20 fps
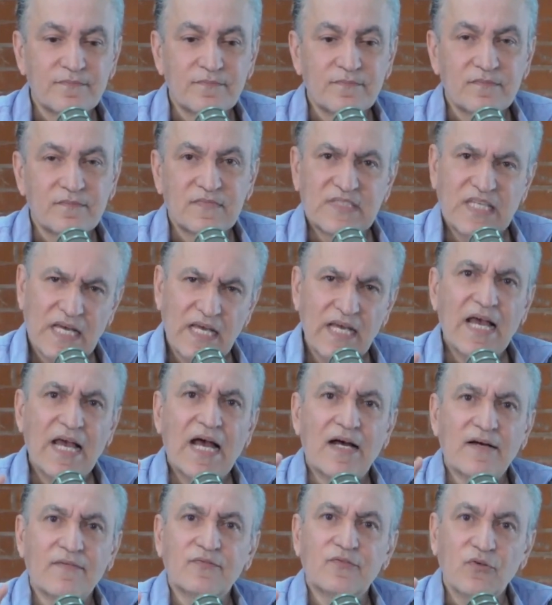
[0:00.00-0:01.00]
They
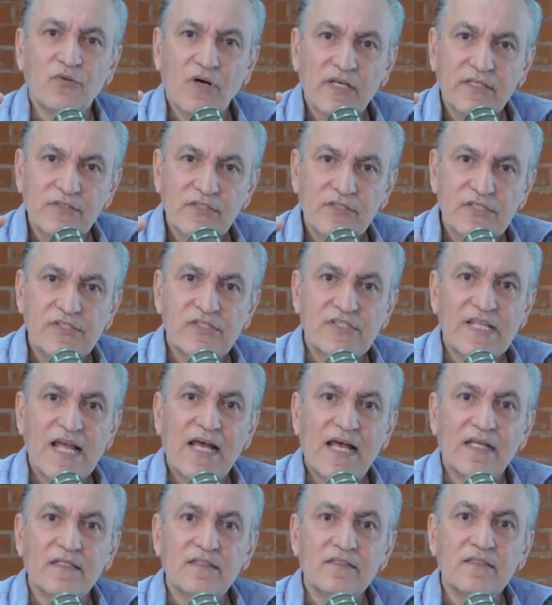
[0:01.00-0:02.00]
have to
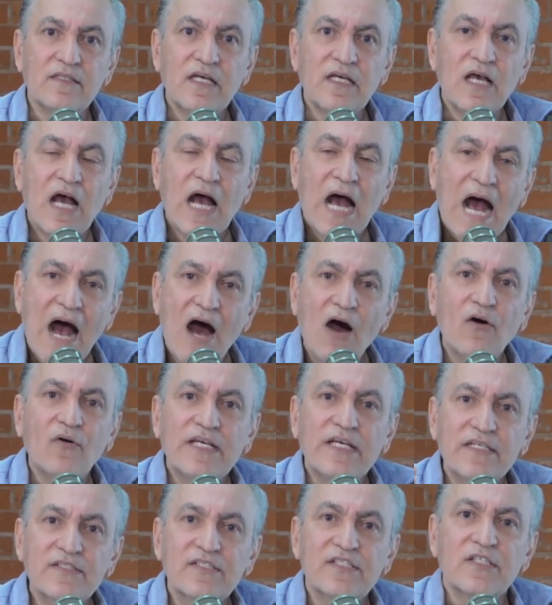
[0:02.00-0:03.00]
understand, how
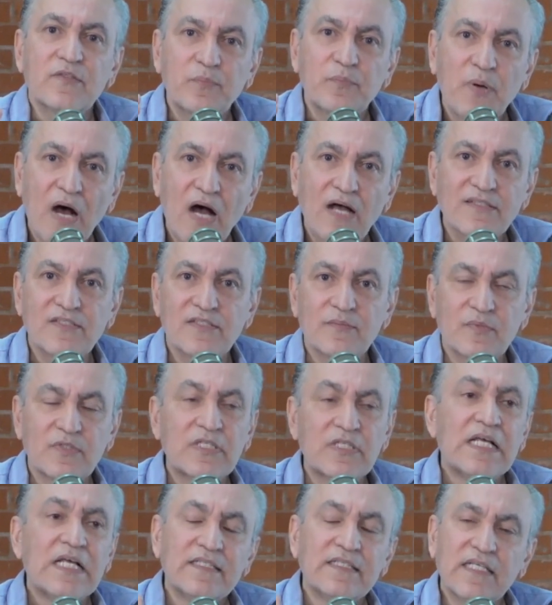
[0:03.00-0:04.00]
is it possible
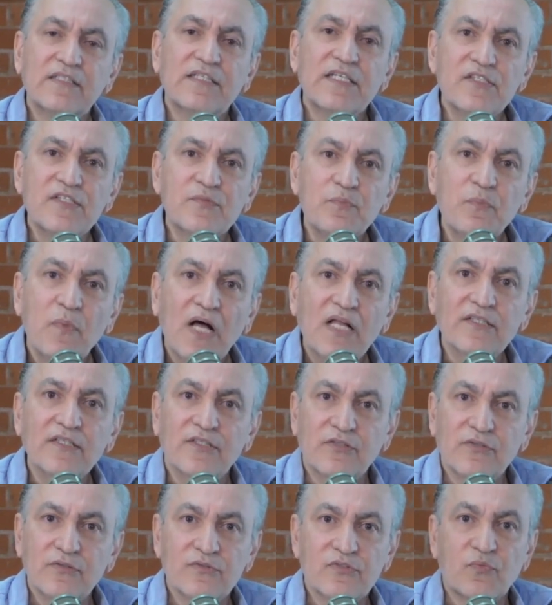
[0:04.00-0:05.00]
that these
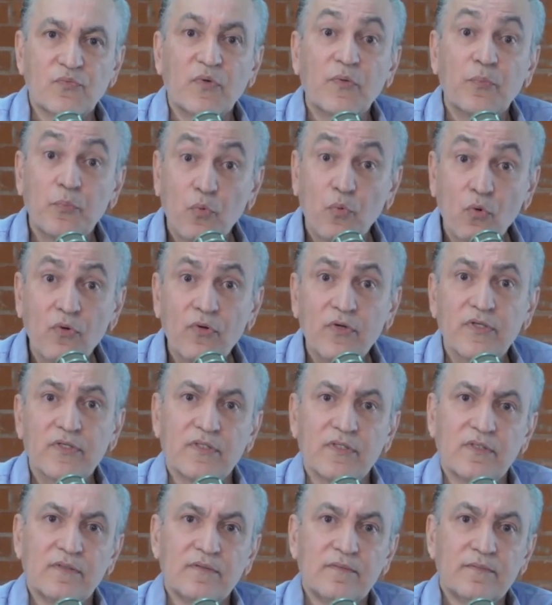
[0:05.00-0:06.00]
molecules were
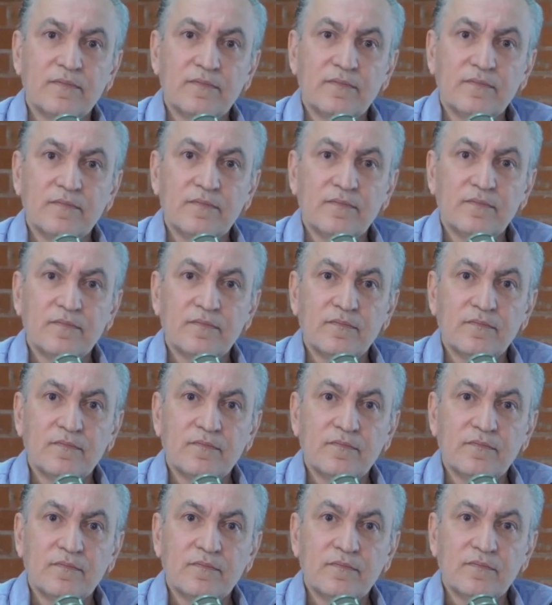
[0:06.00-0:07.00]
born?
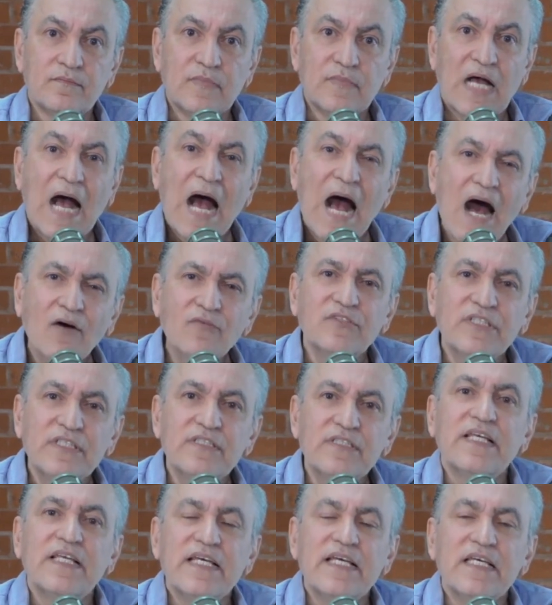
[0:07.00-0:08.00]
How
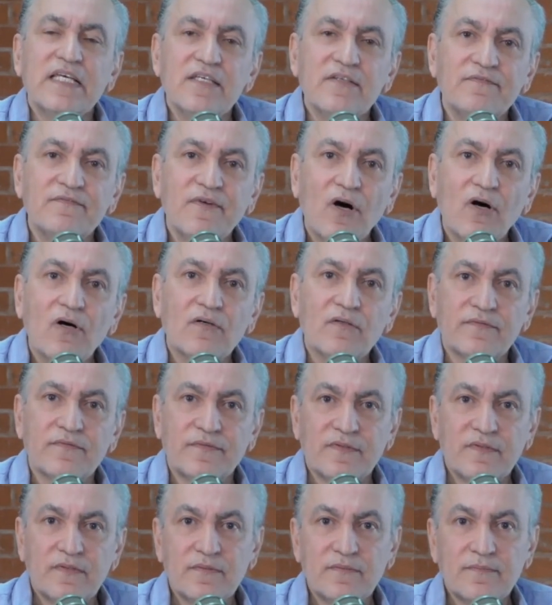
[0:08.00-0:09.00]
did they evolve?
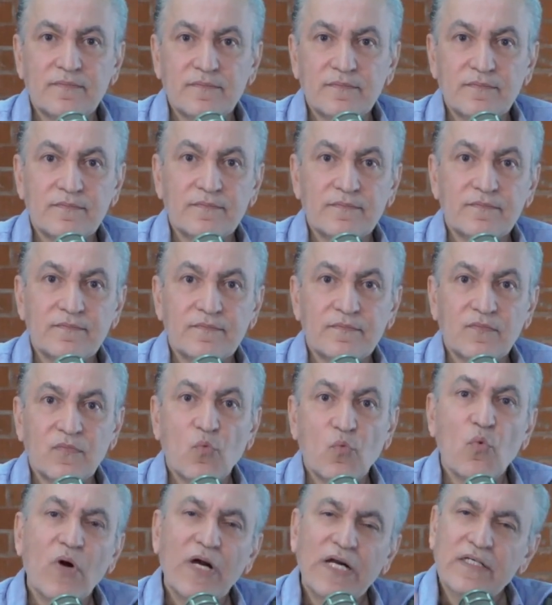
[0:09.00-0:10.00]

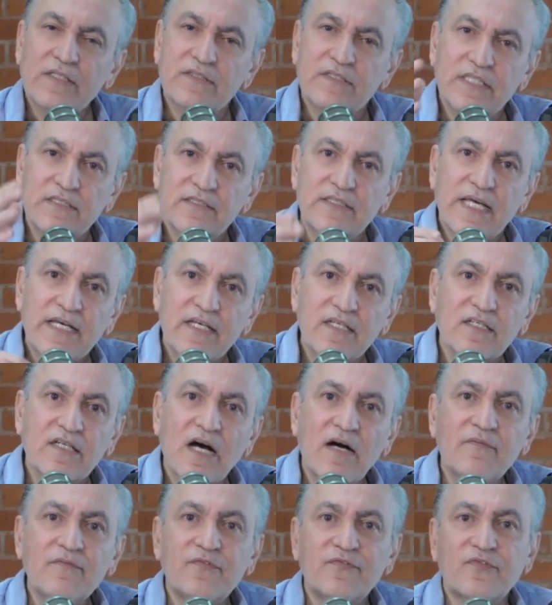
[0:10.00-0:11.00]
Where did they
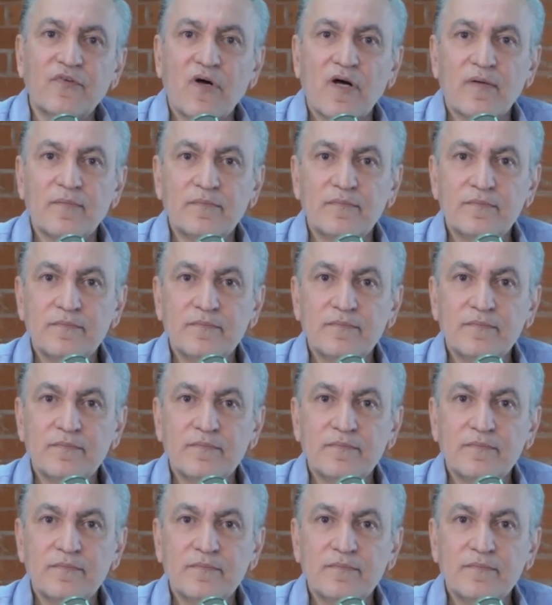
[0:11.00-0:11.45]
come from?